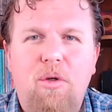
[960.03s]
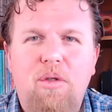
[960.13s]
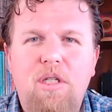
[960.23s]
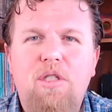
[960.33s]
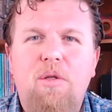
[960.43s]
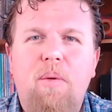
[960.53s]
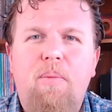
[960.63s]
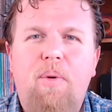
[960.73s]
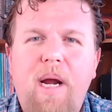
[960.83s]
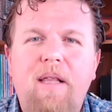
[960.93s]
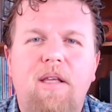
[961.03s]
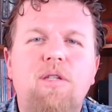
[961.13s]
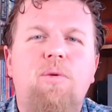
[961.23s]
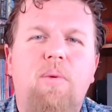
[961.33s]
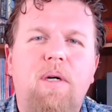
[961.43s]
just pray
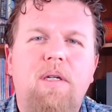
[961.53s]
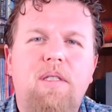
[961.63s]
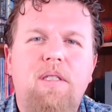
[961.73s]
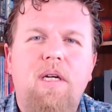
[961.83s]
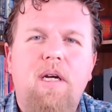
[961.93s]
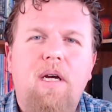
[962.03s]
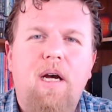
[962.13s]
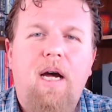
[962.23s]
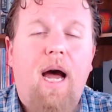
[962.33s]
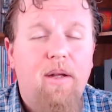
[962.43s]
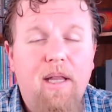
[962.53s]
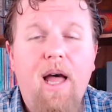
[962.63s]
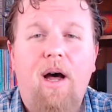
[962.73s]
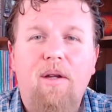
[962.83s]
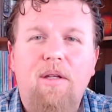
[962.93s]
these words out
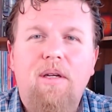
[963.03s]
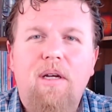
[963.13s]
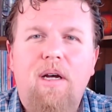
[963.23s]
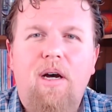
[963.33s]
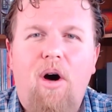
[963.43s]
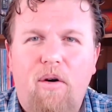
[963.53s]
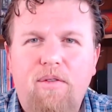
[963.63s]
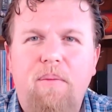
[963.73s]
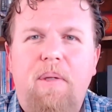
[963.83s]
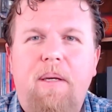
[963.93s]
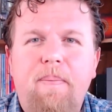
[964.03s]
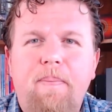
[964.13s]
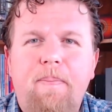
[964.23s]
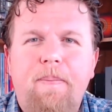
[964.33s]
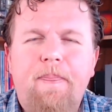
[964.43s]
loud after me.
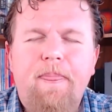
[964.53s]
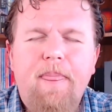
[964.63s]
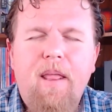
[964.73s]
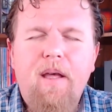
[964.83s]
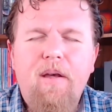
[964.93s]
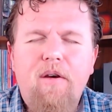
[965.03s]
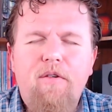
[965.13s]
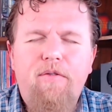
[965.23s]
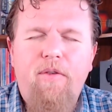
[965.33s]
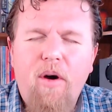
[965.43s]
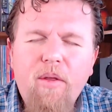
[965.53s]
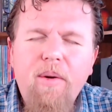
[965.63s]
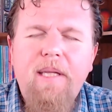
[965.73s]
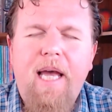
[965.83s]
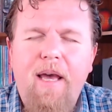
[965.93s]
Father
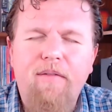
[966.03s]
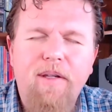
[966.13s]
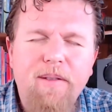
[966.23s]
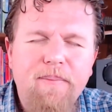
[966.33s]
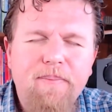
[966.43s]
in heaven,